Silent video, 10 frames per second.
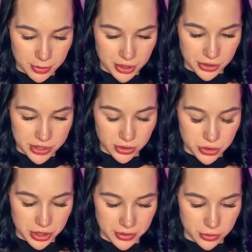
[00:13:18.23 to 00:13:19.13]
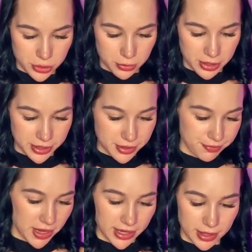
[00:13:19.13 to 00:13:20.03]
here sell trade for 2 minutes.
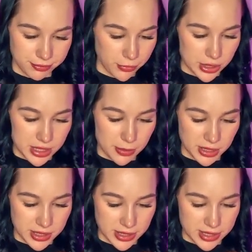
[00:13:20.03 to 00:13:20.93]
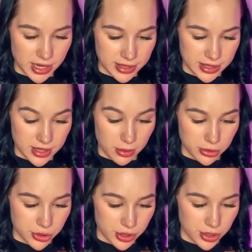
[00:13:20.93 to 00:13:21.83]
Again, we can see by the zigzag, it's downward
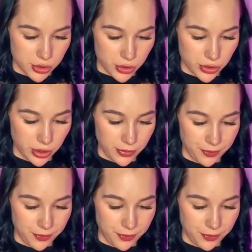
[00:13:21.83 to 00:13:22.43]
trend in general.